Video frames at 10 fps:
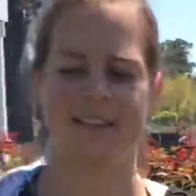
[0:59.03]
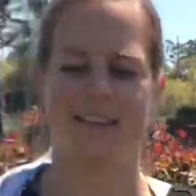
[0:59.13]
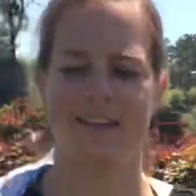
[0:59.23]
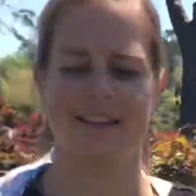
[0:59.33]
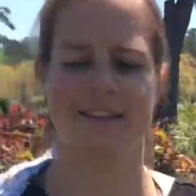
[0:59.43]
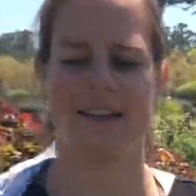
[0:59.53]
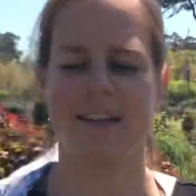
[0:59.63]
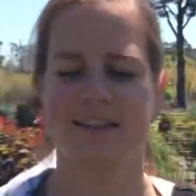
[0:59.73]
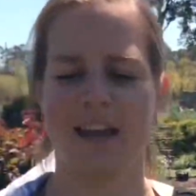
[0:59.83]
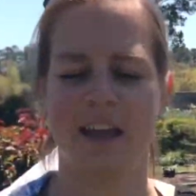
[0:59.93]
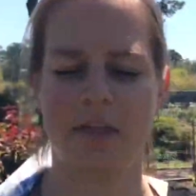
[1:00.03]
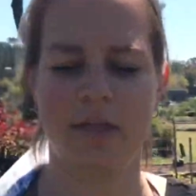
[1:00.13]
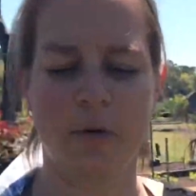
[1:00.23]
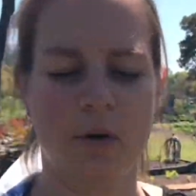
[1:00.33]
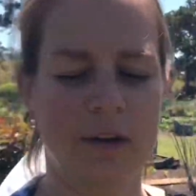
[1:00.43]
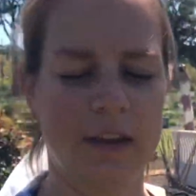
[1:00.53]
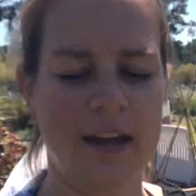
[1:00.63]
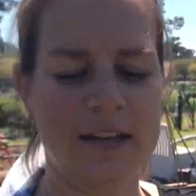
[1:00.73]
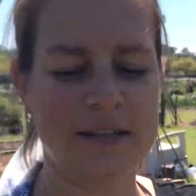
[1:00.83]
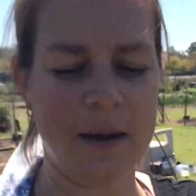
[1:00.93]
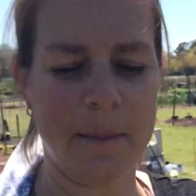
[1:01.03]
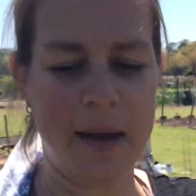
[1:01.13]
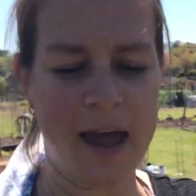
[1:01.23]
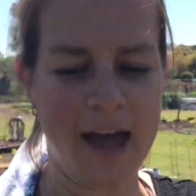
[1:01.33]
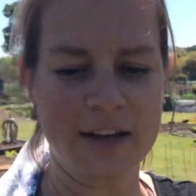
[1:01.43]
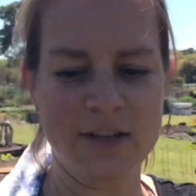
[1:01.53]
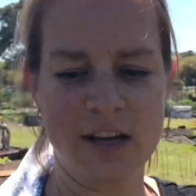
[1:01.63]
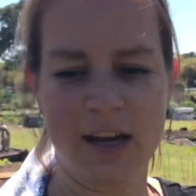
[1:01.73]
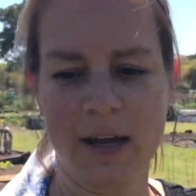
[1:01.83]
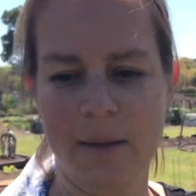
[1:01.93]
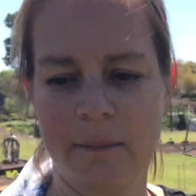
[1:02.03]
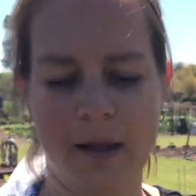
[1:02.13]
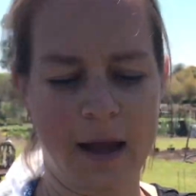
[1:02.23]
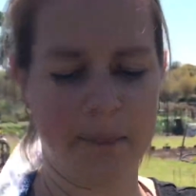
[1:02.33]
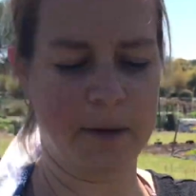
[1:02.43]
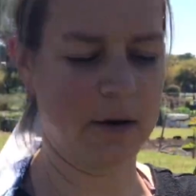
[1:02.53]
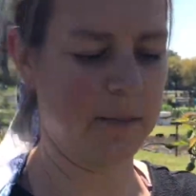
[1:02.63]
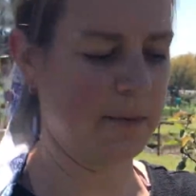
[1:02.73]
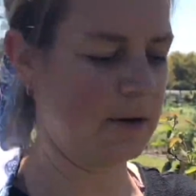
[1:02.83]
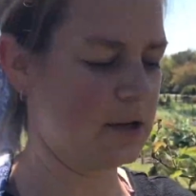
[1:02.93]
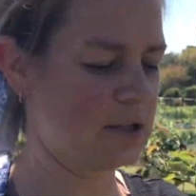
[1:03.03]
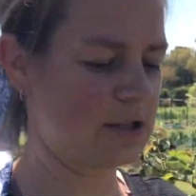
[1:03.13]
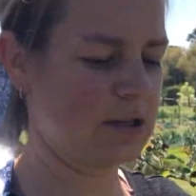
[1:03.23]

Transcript: This is a thornless Apache blackberry bush.